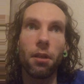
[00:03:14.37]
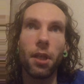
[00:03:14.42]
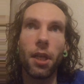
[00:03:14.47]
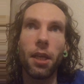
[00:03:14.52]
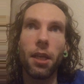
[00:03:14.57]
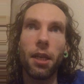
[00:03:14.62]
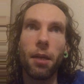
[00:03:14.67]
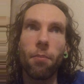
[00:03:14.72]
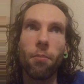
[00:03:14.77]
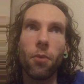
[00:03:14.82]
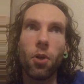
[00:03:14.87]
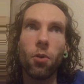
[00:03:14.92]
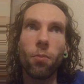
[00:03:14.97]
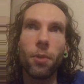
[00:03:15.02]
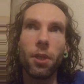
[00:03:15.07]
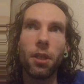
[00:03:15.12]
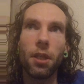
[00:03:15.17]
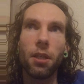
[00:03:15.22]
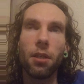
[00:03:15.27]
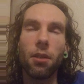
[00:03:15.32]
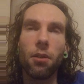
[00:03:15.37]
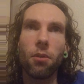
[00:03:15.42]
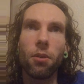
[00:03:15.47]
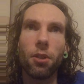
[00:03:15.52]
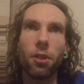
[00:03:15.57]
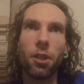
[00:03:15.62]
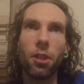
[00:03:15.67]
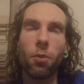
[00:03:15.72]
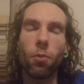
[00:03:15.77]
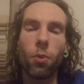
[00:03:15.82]
at a moment I
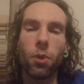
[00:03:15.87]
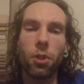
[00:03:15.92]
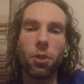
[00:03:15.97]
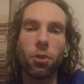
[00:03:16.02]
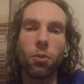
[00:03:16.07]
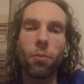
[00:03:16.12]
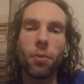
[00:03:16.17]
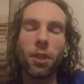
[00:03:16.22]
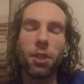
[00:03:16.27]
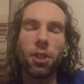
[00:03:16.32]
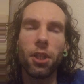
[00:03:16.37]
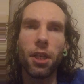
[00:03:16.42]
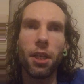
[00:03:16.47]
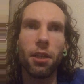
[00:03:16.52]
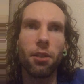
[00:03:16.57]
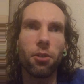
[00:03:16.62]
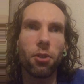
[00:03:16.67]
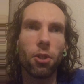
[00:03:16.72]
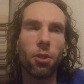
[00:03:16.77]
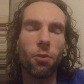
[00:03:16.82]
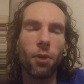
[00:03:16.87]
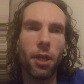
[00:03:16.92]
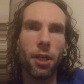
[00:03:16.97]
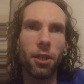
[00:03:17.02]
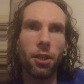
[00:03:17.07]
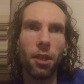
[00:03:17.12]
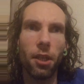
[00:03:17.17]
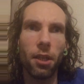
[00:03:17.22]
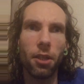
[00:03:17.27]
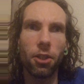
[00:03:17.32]
noticed it was too much air, so
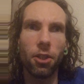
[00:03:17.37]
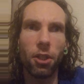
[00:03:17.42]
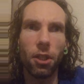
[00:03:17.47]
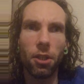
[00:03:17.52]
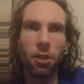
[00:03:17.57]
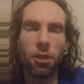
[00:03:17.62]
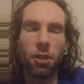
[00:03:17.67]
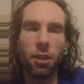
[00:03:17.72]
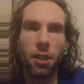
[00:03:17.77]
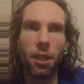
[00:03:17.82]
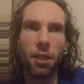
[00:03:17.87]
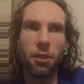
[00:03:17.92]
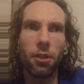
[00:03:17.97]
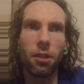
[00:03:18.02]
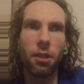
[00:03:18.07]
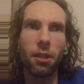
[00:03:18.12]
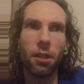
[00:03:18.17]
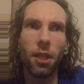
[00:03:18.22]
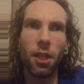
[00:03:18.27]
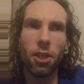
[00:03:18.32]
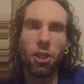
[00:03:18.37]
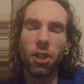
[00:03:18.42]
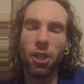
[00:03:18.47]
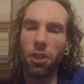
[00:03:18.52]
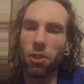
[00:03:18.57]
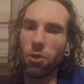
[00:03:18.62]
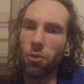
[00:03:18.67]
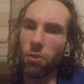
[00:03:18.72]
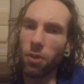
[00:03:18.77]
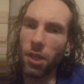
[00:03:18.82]
I adjusted it not
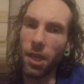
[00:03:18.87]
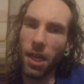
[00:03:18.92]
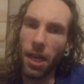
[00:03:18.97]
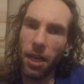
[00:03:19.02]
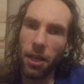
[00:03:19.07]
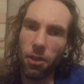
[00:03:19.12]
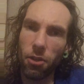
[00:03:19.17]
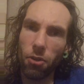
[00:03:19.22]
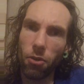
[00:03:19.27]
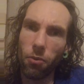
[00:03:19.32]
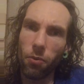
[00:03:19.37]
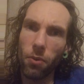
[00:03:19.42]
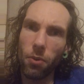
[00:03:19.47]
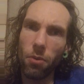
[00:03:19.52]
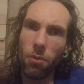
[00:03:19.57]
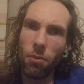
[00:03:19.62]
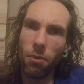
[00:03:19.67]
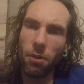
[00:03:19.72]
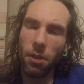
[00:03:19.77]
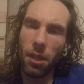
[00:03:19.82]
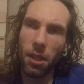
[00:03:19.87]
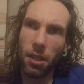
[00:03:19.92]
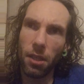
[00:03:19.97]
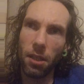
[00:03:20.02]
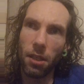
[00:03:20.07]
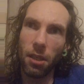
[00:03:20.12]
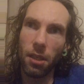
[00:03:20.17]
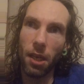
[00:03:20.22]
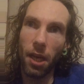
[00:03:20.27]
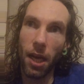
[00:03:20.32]
just to the air screw
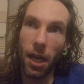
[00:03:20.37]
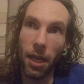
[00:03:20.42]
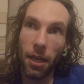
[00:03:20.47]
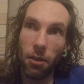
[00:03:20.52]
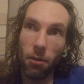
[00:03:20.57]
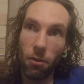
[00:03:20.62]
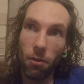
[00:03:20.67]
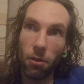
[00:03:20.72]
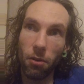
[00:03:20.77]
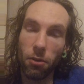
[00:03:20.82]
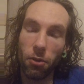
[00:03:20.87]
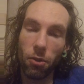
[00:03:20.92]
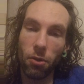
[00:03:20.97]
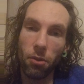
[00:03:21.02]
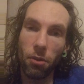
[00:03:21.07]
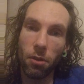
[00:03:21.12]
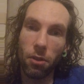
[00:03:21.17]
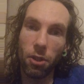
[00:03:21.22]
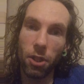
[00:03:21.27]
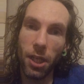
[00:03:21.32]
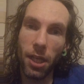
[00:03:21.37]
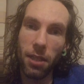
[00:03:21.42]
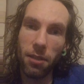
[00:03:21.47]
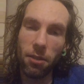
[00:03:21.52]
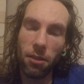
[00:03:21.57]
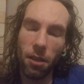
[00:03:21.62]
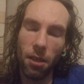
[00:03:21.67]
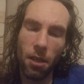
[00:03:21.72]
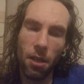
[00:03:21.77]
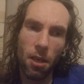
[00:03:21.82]
in the idle
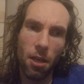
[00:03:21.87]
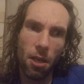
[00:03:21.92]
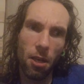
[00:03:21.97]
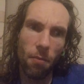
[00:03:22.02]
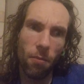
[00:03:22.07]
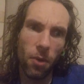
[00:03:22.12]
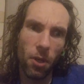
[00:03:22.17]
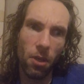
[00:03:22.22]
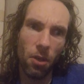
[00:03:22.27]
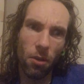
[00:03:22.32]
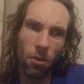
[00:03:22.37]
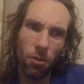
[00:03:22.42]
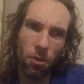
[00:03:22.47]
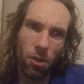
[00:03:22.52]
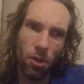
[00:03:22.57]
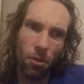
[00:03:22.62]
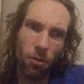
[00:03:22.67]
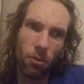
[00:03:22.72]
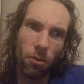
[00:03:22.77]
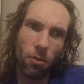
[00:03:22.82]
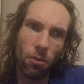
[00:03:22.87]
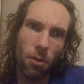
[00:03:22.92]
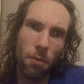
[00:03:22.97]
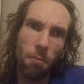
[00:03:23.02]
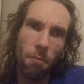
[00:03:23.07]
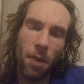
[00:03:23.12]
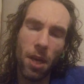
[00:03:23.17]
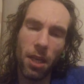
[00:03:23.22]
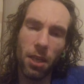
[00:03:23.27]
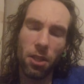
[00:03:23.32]
jet, but also to the
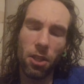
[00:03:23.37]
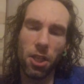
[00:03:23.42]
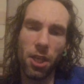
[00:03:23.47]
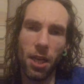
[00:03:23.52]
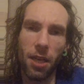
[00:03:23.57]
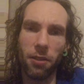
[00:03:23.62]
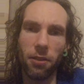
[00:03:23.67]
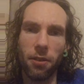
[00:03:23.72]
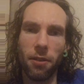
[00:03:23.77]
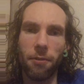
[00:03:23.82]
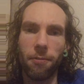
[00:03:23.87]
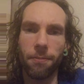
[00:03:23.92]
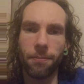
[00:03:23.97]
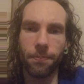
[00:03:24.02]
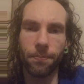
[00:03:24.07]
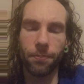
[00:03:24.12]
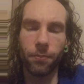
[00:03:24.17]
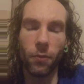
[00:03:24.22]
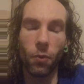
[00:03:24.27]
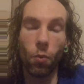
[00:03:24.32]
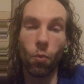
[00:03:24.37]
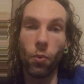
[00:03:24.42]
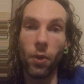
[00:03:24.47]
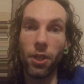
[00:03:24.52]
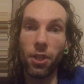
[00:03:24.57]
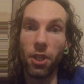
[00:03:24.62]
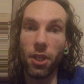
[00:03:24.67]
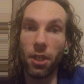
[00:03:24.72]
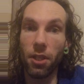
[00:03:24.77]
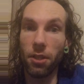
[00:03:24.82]
main jet,
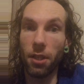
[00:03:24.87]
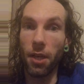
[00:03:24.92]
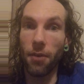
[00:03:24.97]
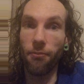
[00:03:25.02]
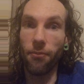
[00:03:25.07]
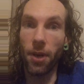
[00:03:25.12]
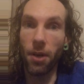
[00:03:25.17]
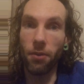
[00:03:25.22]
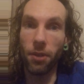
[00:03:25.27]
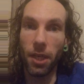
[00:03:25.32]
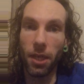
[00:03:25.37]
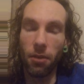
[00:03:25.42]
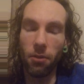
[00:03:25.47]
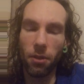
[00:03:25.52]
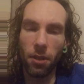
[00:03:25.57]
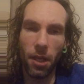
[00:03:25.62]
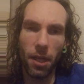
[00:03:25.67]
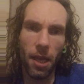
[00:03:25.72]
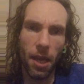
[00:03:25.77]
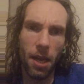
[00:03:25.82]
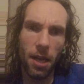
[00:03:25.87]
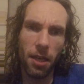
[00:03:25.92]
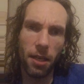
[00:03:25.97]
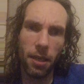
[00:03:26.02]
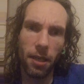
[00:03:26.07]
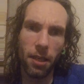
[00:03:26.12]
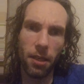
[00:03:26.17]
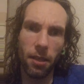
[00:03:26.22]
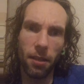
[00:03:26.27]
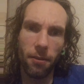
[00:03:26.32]
which is, I found out,
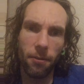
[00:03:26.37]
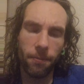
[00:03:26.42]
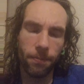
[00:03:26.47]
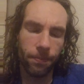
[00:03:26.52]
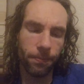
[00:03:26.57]
80.